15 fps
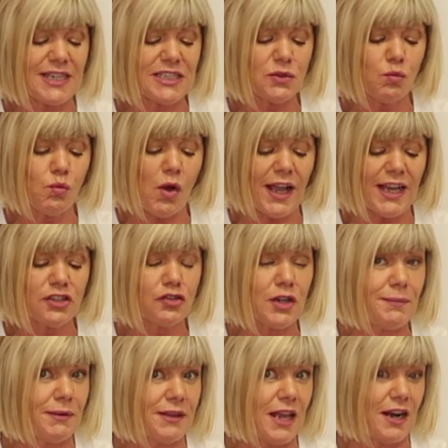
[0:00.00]
this wide
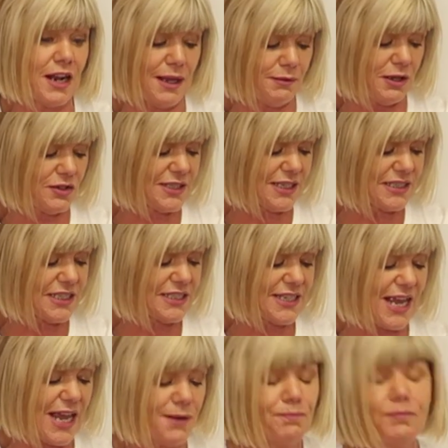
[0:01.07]
ribbon that I'm using
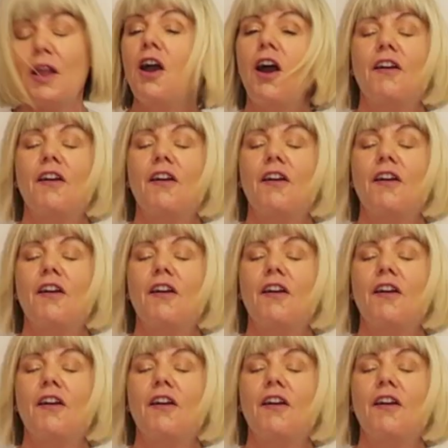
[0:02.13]
today,